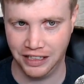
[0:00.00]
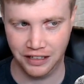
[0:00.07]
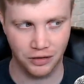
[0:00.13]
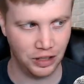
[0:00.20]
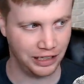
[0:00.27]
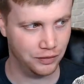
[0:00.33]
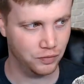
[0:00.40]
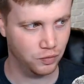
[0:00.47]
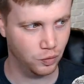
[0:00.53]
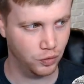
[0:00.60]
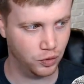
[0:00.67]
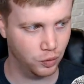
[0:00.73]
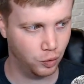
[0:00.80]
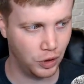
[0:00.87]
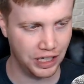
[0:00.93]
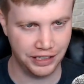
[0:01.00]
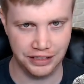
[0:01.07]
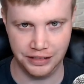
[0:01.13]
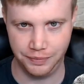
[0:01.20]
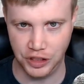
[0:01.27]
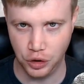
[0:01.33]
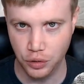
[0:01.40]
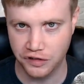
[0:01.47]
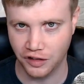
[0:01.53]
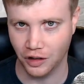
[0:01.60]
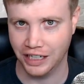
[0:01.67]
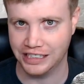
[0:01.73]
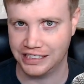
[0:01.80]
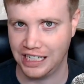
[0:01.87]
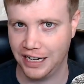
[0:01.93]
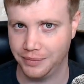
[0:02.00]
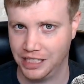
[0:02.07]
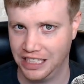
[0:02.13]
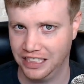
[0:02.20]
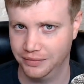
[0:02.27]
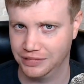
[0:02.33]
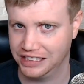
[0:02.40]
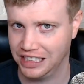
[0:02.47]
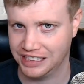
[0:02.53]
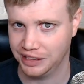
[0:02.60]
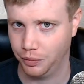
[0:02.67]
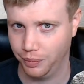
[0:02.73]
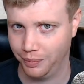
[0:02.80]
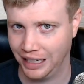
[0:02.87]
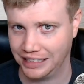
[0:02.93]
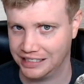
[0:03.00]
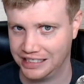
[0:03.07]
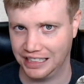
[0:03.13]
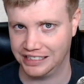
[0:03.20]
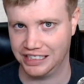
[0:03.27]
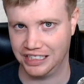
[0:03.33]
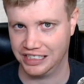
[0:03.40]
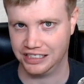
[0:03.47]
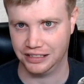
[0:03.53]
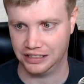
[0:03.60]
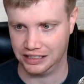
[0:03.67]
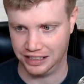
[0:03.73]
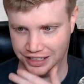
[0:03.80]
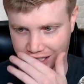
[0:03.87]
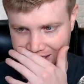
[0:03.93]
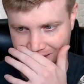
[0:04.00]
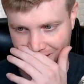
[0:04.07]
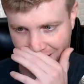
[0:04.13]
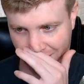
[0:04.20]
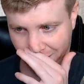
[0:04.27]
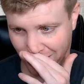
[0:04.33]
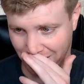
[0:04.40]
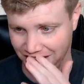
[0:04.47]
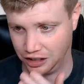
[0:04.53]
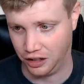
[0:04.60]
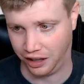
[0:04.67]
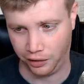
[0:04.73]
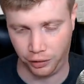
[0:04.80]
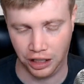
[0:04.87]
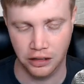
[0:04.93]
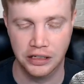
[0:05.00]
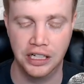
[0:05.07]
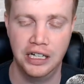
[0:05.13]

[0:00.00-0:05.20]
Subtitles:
Like, one user in Skype Teams doesn't make sense. It doesn't really work all that well.